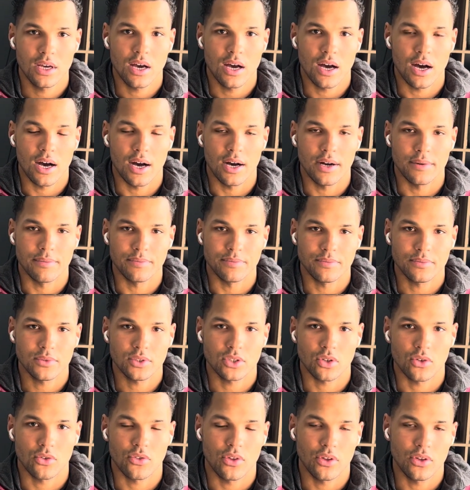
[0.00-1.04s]

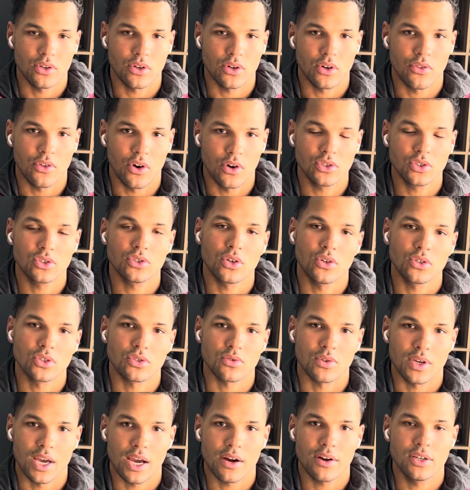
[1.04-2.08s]
You know, those are those
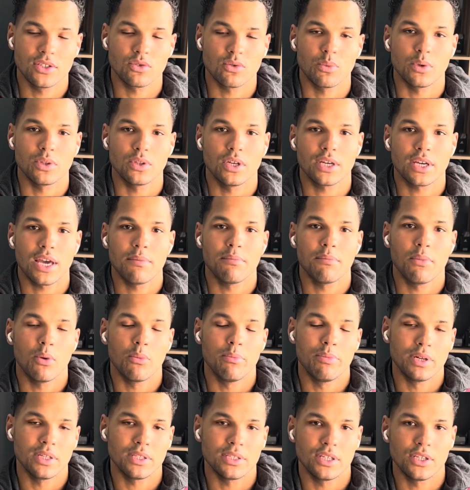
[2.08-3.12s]
3 areas when we look at
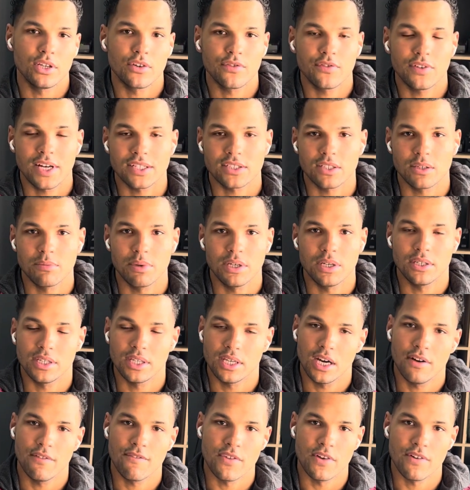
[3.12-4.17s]
mobility or flexibility
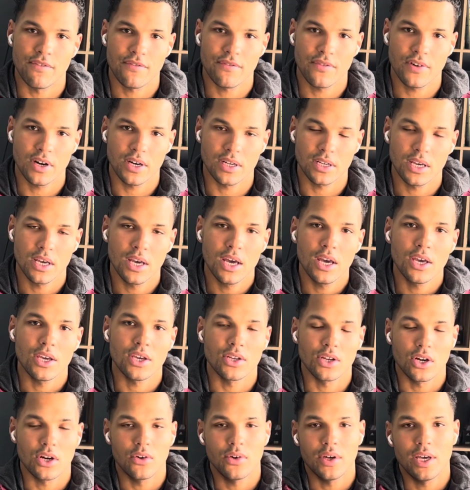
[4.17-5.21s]
of the foot. You
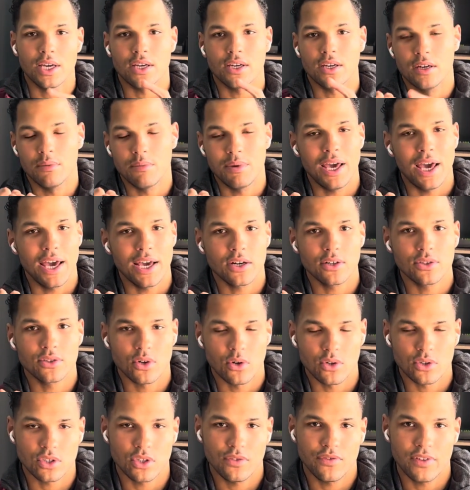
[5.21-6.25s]
know, it could be ankle
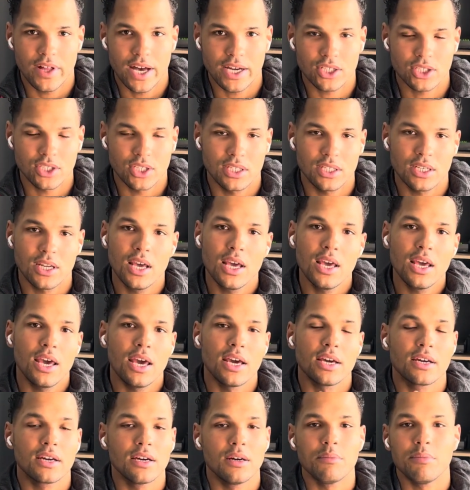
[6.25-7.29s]
dorsiflexion.
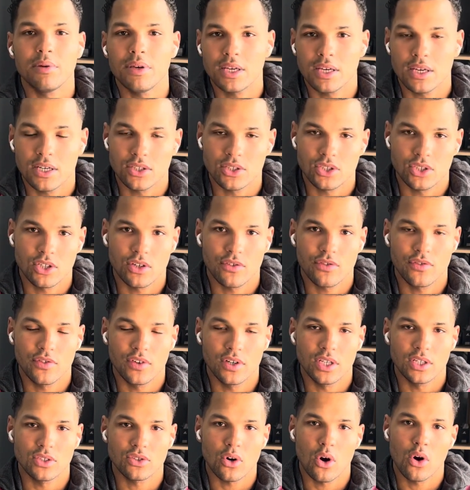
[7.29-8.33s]
It could be because your
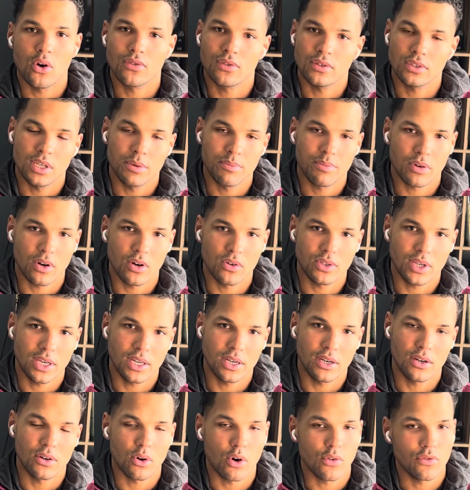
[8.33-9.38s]
foot is overly
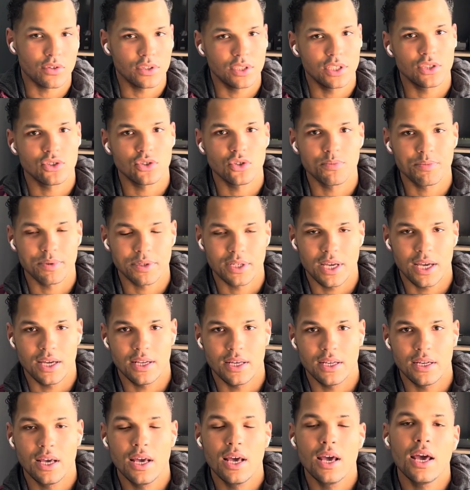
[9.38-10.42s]
pronated or overly supinated.
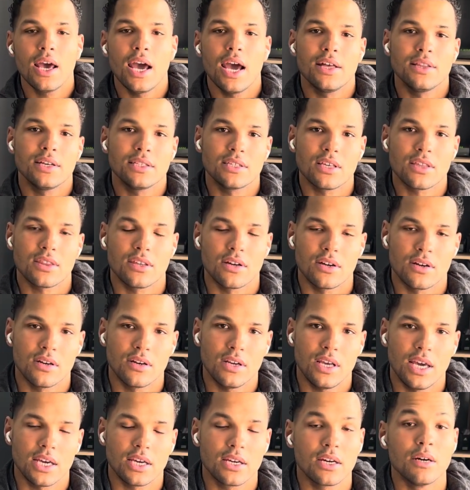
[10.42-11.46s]
And then the
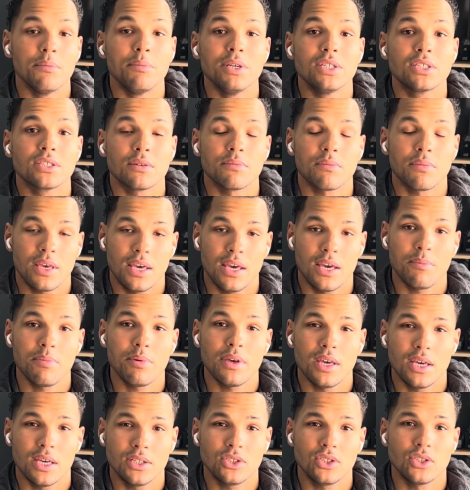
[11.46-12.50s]
third, it could be some hip
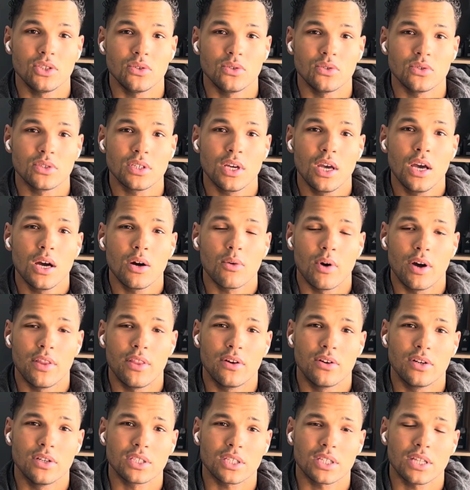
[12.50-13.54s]
issues,
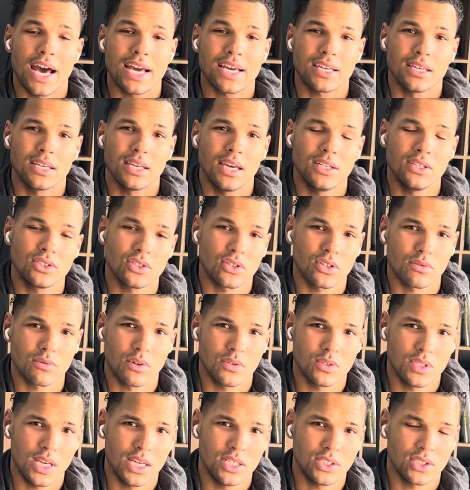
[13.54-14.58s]
whether it's lacking internal
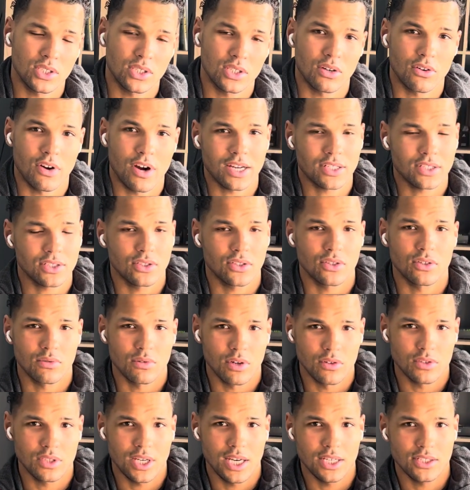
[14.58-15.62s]
rotation or external
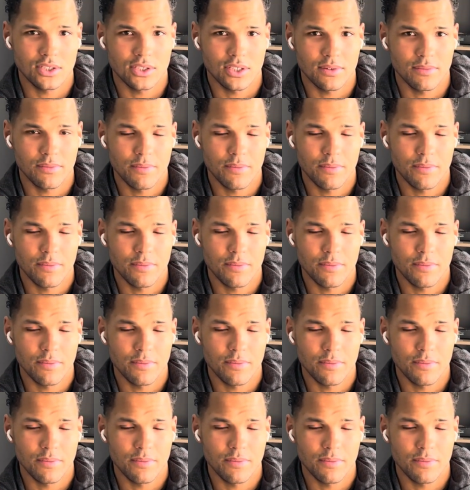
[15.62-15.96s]
rotation.